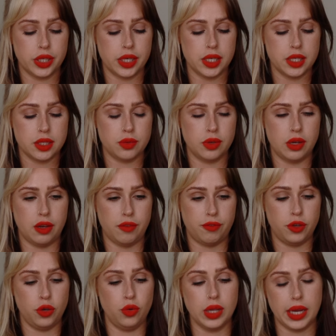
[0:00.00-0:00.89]
it is
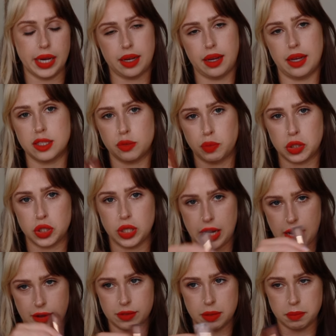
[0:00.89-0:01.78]
if you like especially
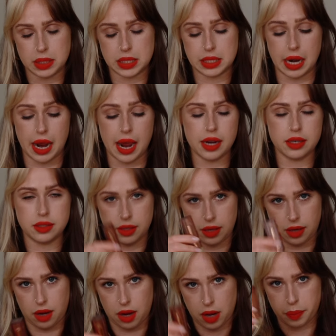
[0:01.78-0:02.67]
have them stacked
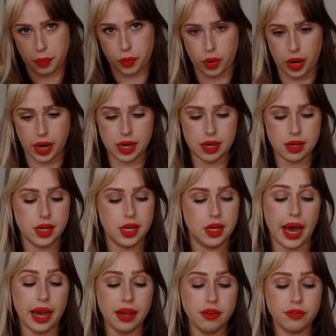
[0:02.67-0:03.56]
like upright.
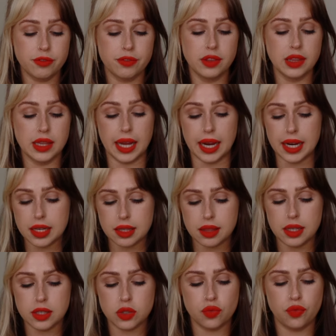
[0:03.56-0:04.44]
I like
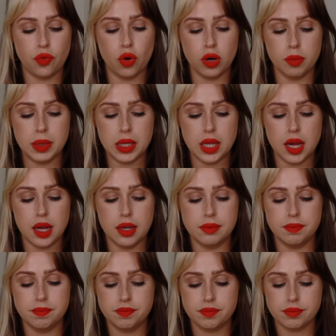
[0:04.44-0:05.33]
this
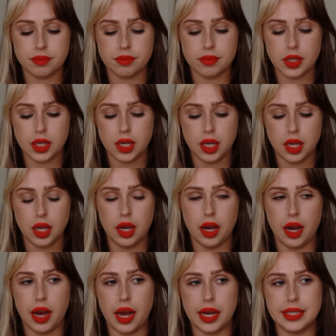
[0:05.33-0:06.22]
formula.
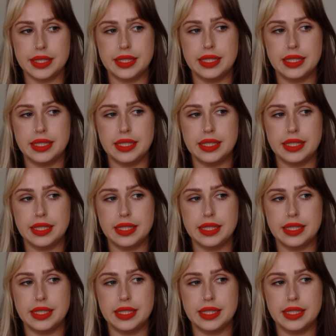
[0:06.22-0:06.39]
I